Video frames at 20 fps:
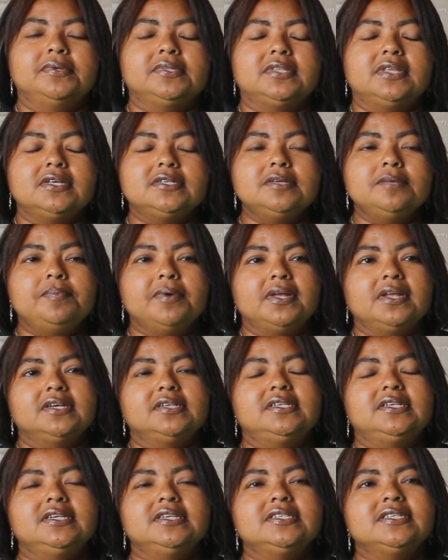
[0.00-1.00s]

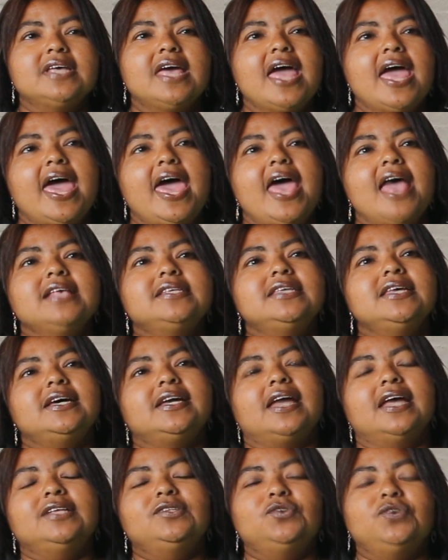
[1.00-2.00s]
disabilities has the
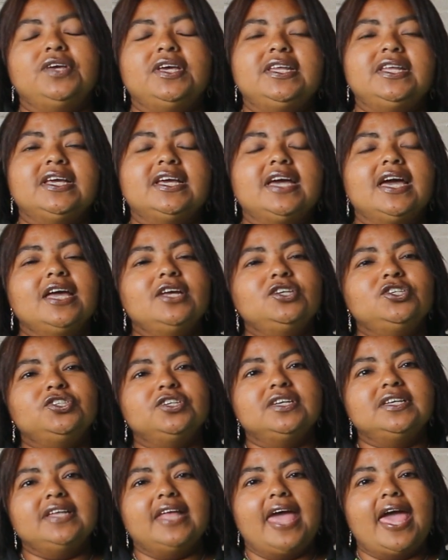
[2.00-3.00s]
right to
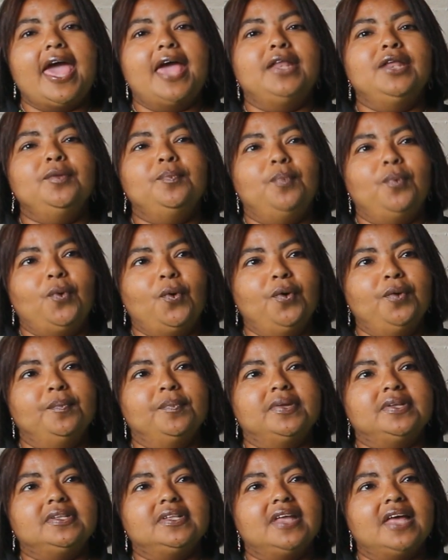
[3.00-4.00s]
education and
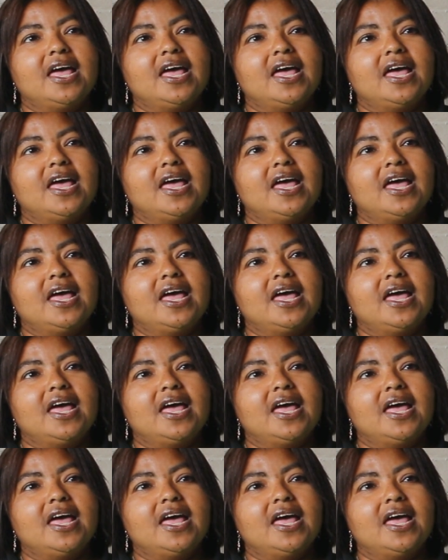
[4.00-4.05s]
employment,